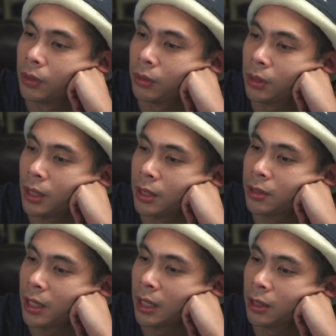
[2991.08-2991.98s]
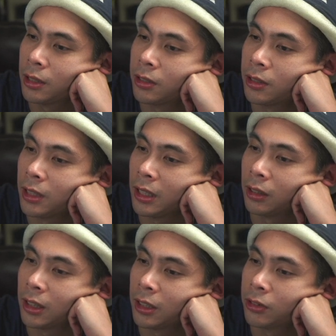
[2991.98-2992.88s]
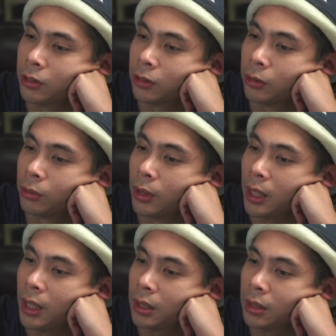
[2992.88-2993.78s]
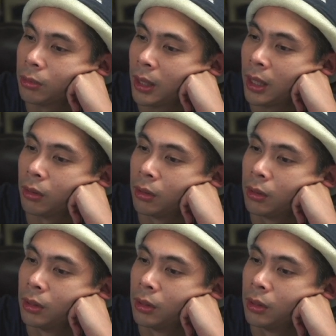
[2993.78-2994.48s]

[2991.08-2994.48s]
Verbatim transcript: Okay, stainless steel external weight. Wow.